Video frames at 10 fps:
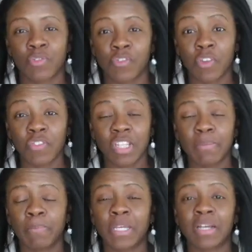
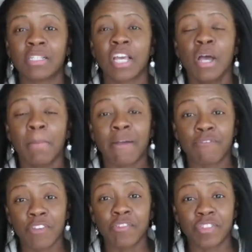50, because by
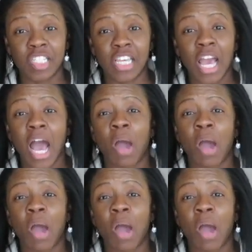50,